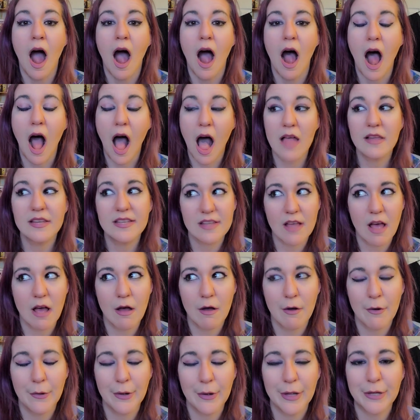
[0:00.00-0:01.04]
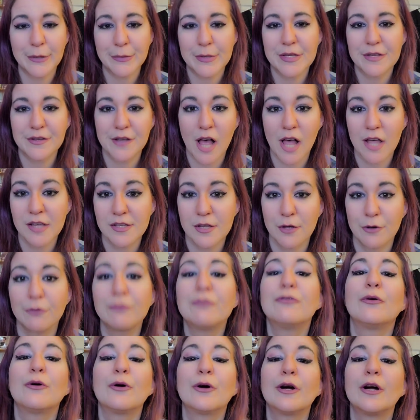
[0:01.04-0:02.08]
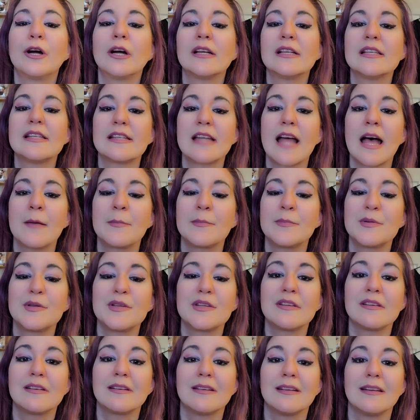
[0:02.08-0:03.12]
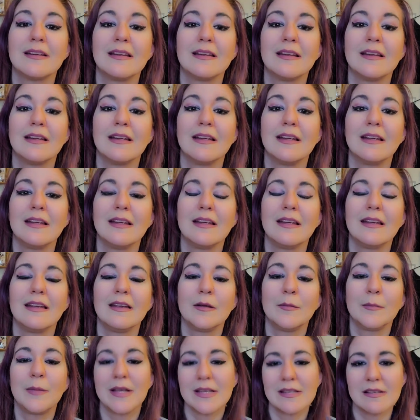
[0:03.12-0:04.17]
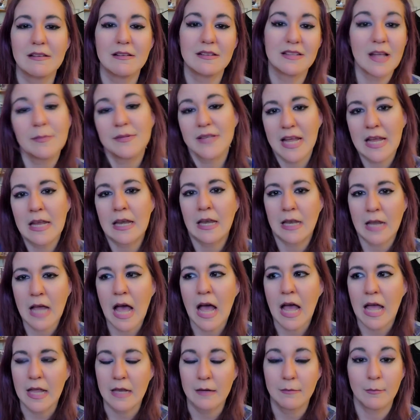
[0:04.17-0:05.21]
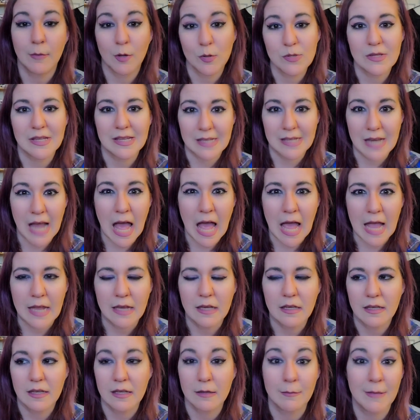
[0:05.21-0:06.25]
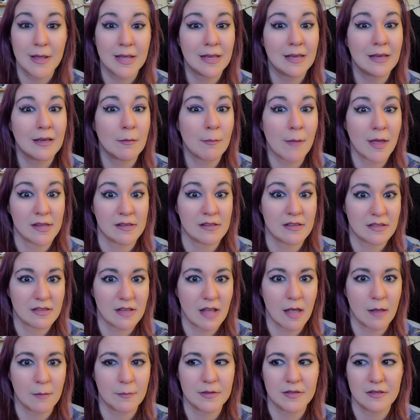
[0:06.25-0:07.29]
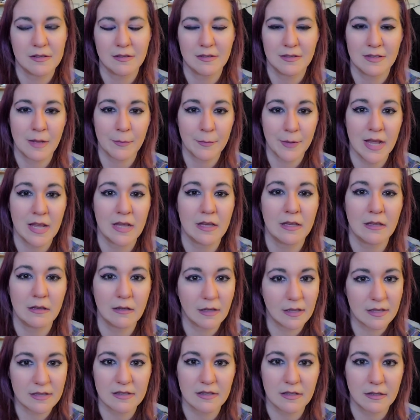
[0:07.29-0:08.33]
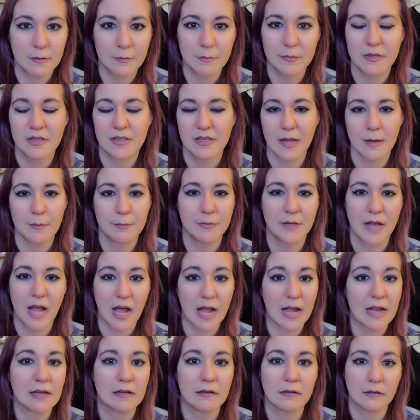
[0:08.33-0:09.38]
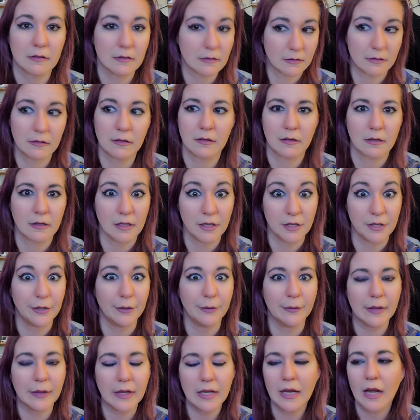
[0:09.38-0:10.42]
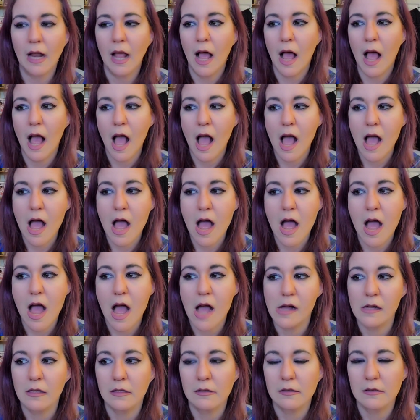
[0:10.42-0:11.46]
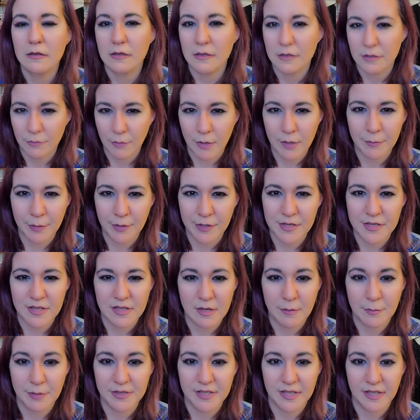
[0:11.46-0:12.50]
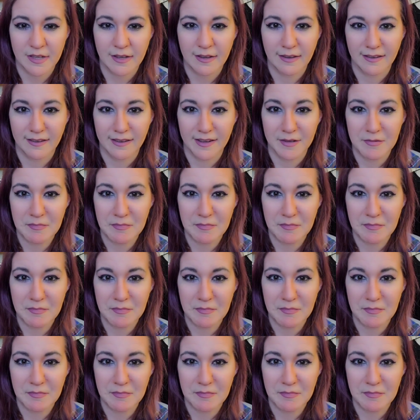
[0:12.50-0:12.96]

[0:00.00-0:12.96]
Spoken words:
Also, it was also for steps 8 and 9, mostly 9, the making amends steps. Step 8, you list them. Step 9, you do it. So one person in particular